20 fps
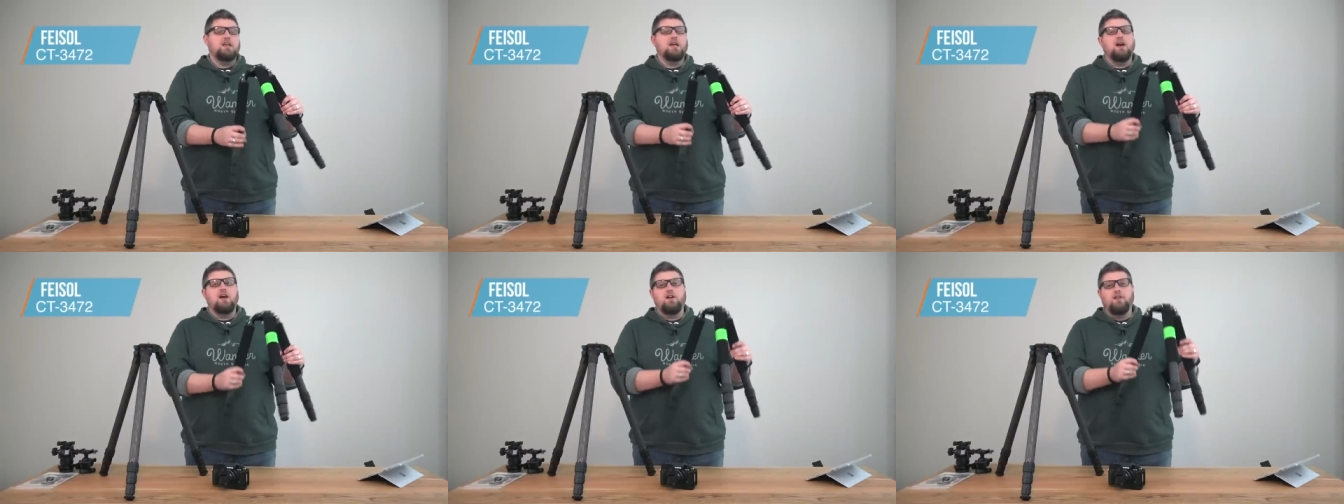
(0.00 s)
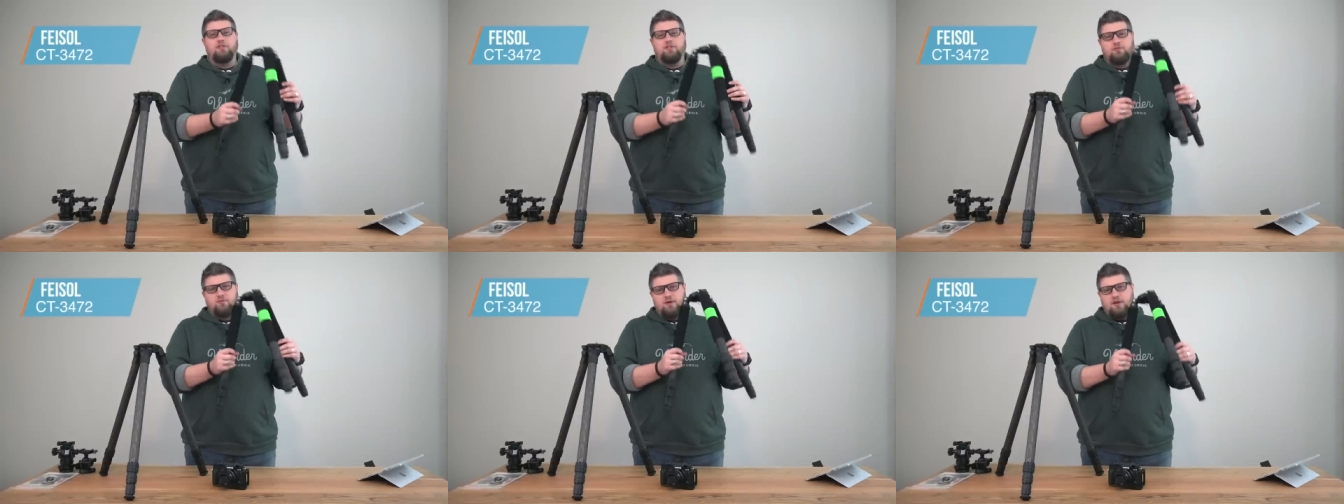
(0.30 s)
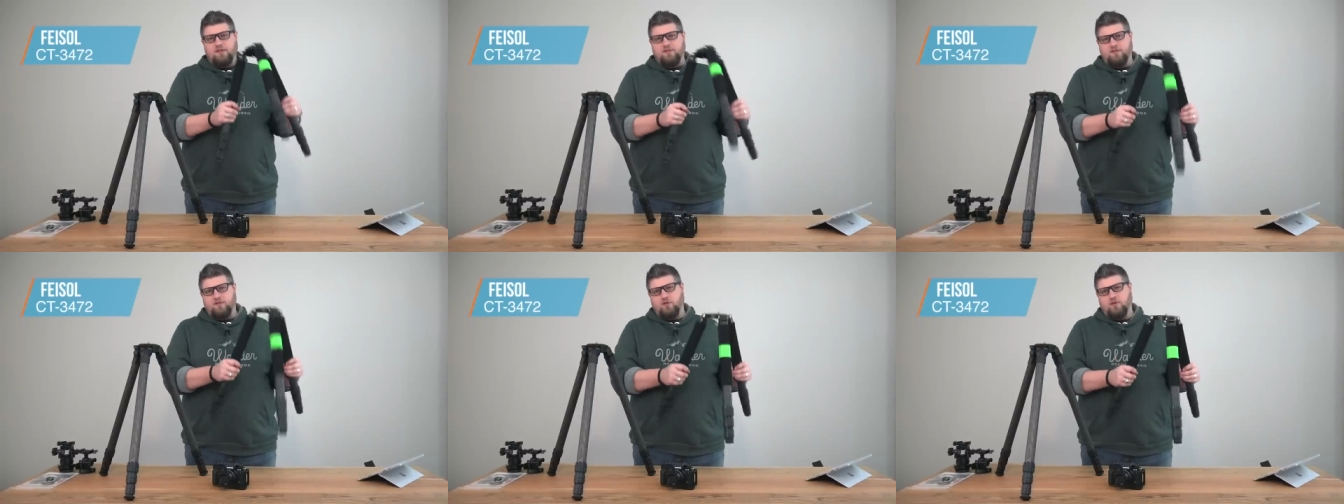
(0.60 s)

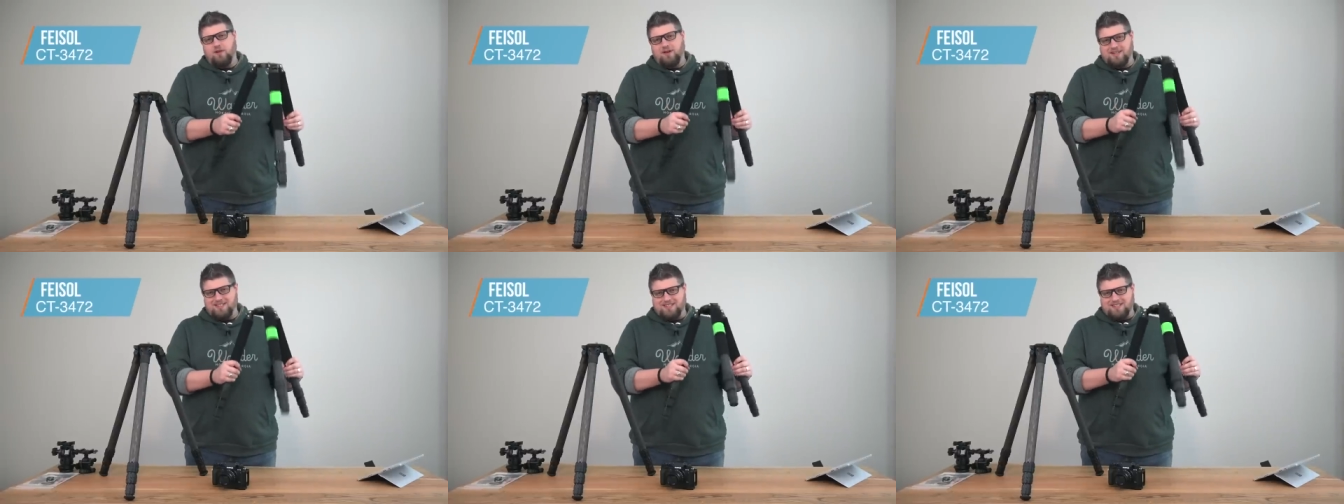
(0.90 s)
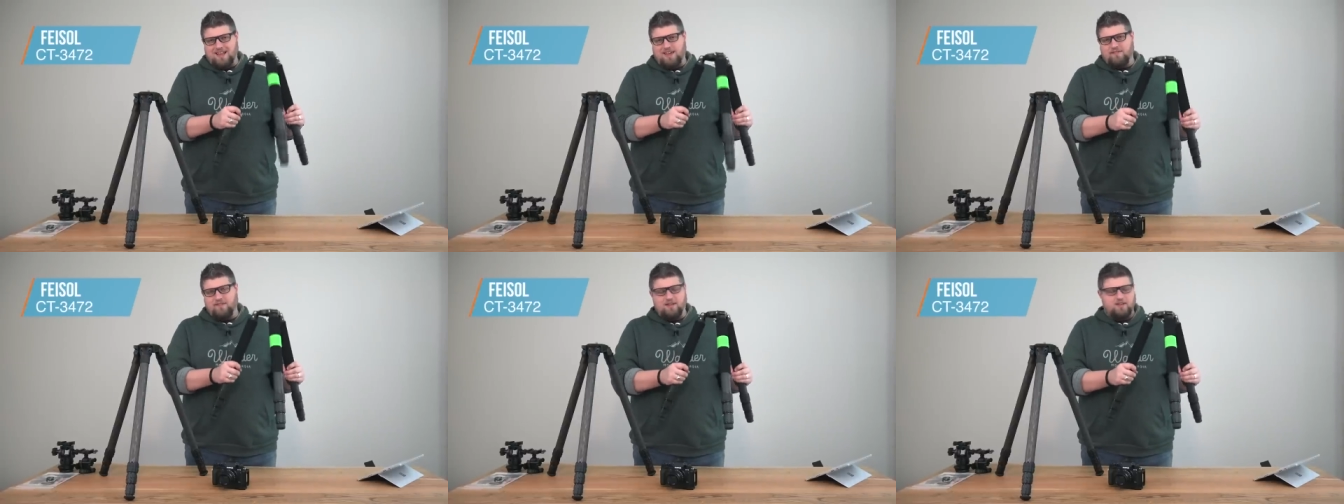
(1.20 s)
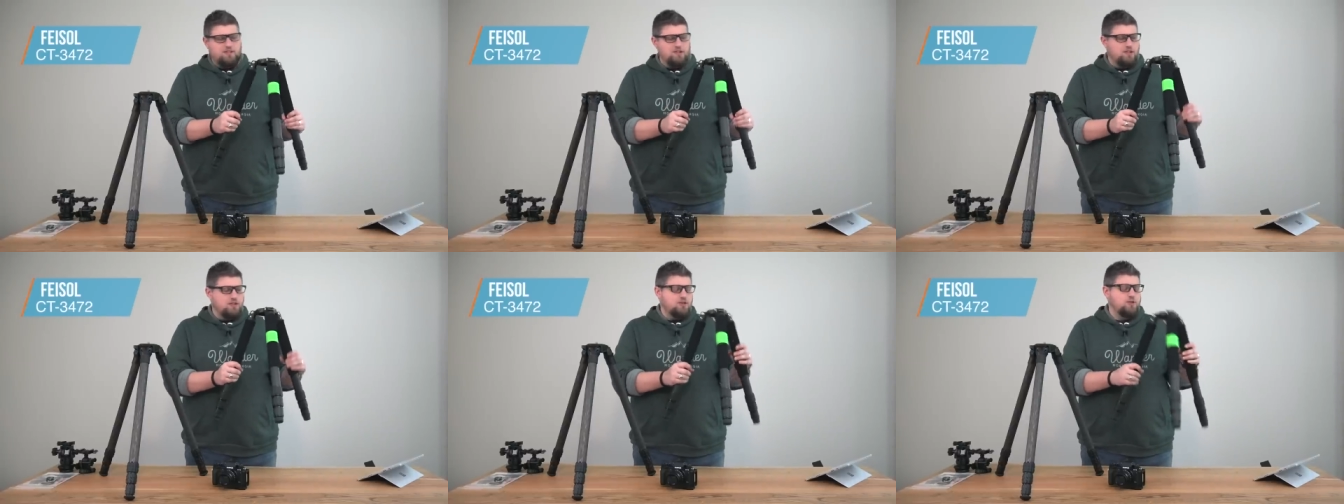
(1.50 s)

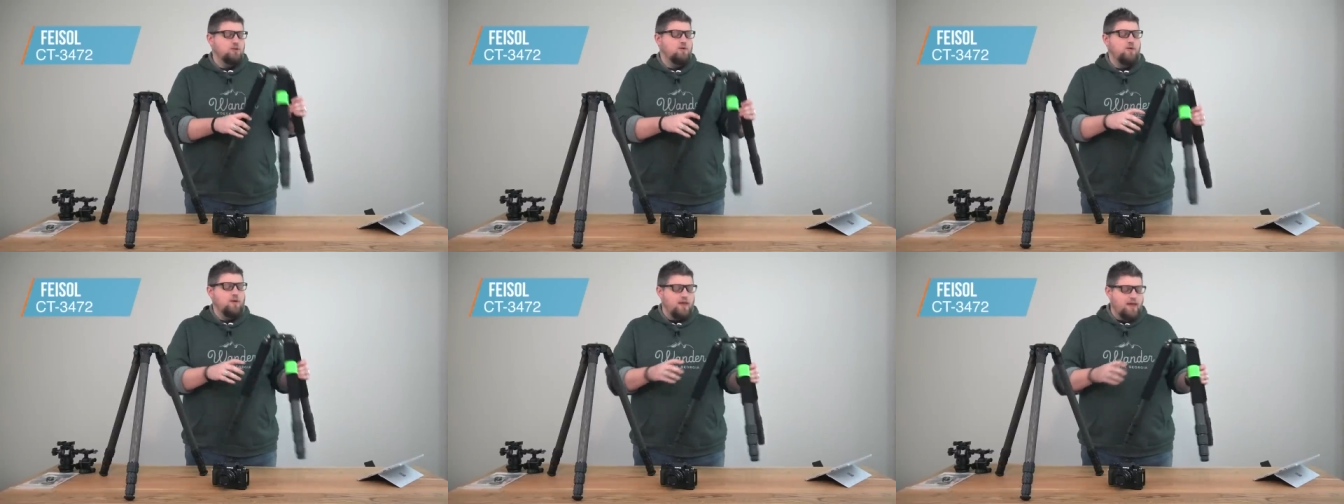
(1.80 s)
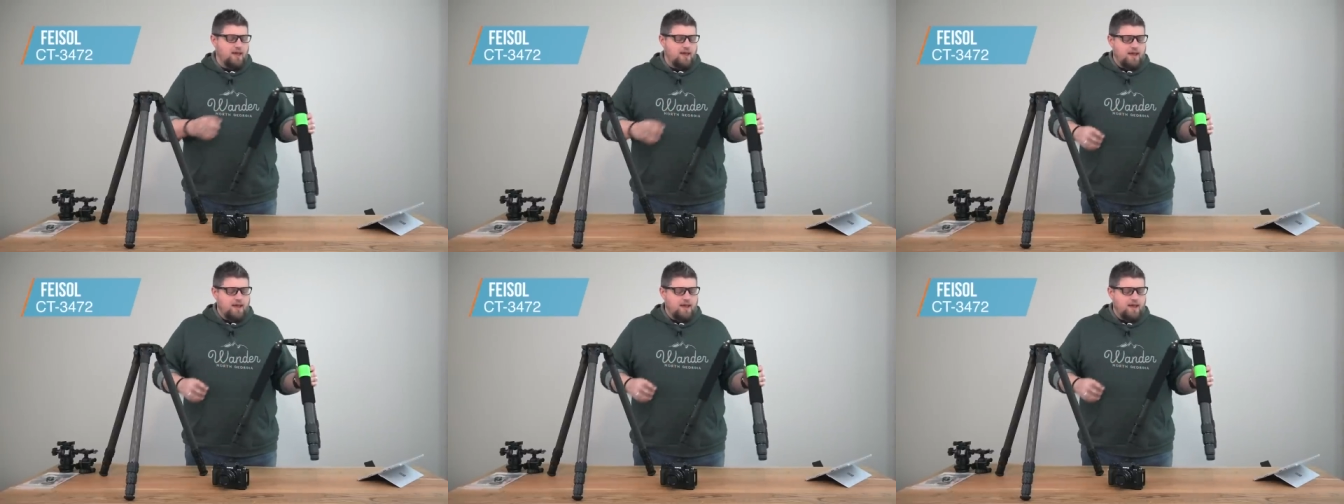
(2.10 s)
CT3472.